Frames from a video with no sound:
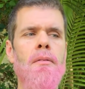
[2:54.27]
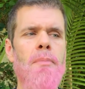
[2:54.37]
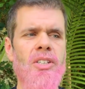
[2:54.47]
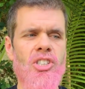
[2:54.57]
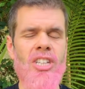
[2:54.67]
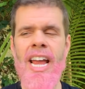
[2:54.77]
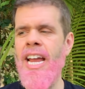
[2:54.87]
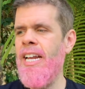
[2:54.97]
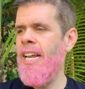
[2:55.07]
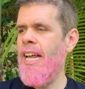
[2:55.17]
but
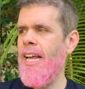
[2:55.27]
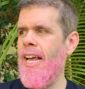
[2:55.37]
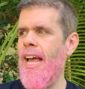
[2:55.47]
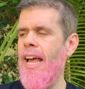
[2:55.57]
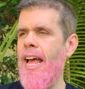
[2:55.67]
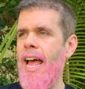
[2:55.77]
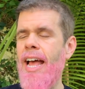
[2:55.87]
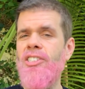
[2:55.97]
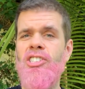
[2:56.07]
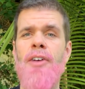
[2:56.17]
Shane
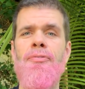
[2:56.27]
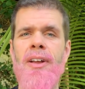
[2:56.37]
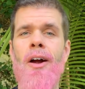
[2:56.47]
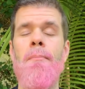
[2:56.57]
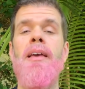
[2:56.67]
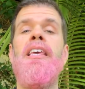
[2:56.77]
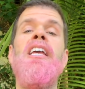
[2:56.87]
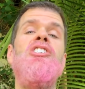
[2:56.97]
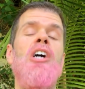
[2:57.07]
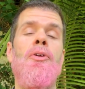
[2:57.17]
and Jeffree are making
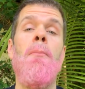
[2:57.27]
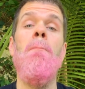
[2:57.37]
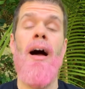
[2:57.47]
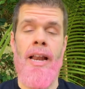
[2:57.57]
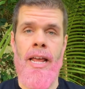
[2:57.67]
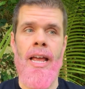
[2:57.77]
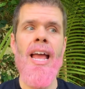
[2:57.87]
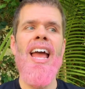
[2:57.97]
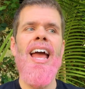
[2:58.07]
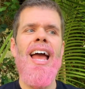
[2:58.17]
each other money.
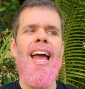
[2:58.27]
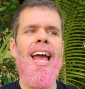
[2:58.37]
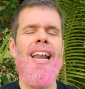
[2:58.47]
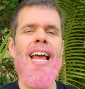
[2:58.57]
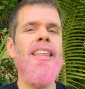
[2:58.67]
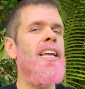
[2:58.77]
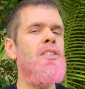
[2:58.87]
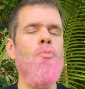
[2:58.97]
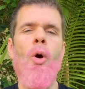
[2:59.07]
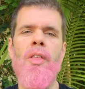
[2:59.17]
And I think
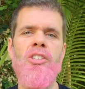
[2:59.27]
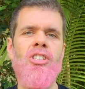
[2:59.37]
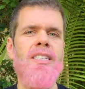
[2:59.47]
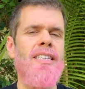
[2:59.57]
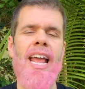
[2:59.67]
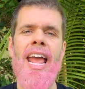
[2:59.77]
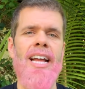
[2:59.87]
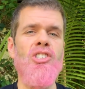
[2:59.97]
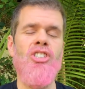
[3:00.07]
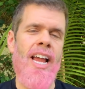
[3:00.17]
it's more than just a
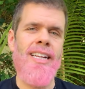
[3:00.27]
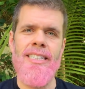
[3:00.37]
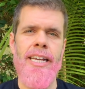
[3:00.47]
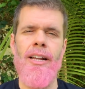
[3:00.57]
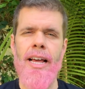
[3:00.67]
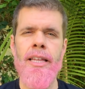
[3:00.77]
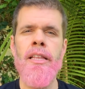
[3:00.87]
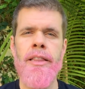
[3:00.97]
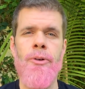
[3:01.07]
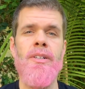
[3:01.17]
handshake deal. I think
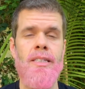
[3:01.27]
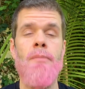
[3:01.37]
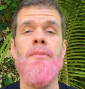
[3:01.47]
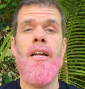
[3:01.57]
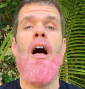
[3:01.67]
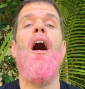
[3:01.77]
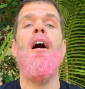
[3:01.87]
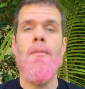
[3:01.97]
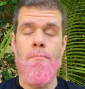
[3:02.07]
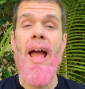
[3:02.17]
that there is something
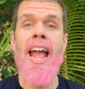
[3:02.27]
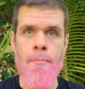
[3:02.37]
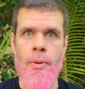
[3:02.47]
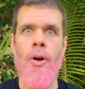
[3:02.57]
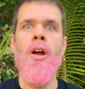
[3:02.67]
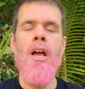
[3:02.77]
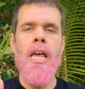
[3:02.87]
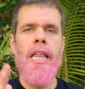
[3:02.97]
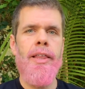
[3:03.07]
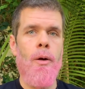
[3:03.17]
on paper
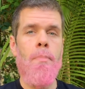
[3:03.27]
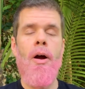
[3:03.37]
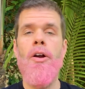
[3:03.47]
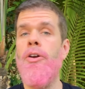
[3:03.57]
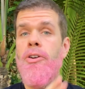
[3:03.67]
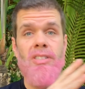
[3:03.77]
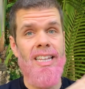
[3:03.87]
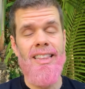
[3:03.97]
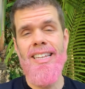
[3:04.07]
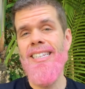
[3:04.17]
that they're partners
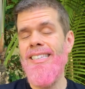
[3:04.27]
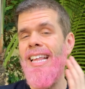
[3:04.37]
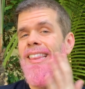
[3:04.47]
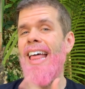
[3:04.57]
in this and